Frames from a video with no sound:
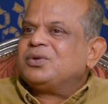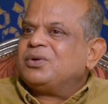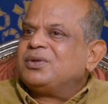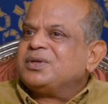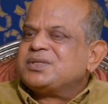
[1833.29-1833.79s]

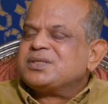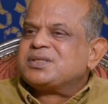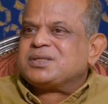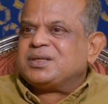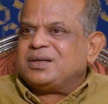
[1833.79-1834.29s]
So this
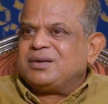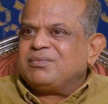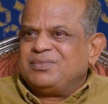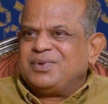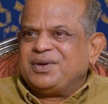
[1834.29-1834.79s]
is
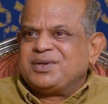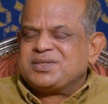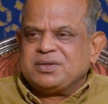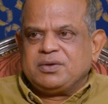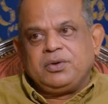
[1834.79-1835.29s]

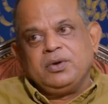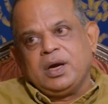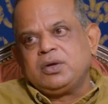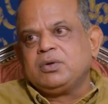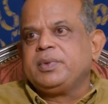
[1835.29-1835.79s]
it's you
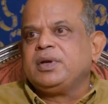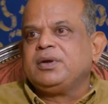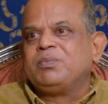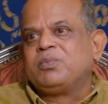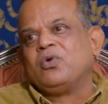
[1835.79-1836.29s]
have to be
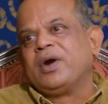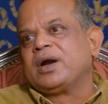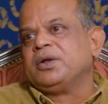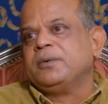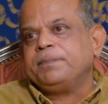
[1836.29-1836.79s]

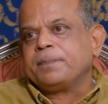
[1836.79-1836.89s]
proactive.